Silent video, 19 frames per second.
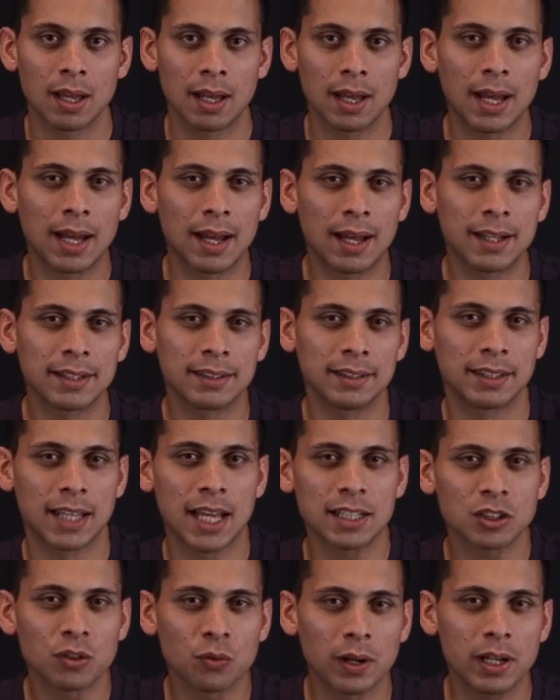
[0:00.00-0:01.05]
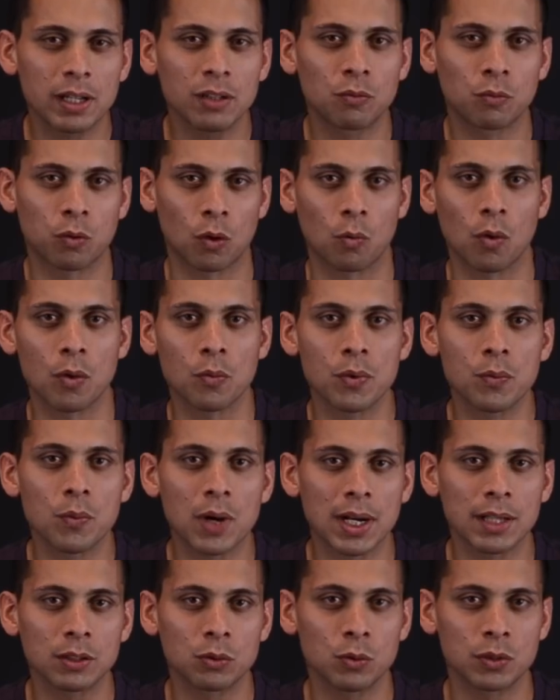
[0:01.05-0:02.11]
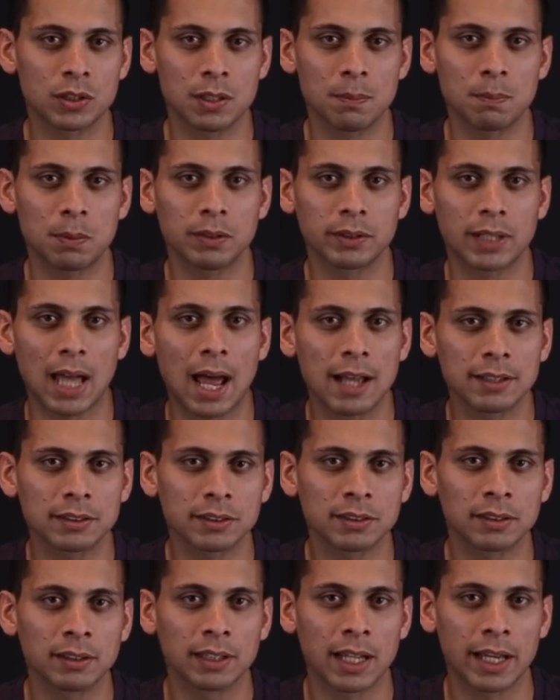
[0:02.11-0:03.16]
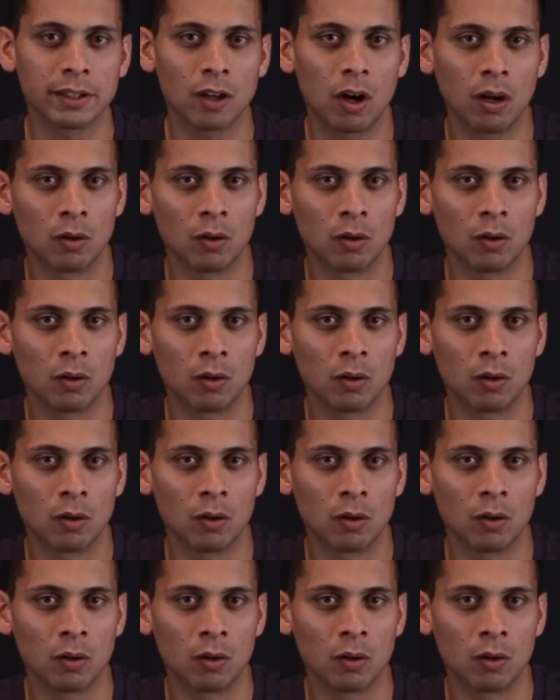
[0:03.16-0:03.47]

And that's great for when we want to do simple tasks like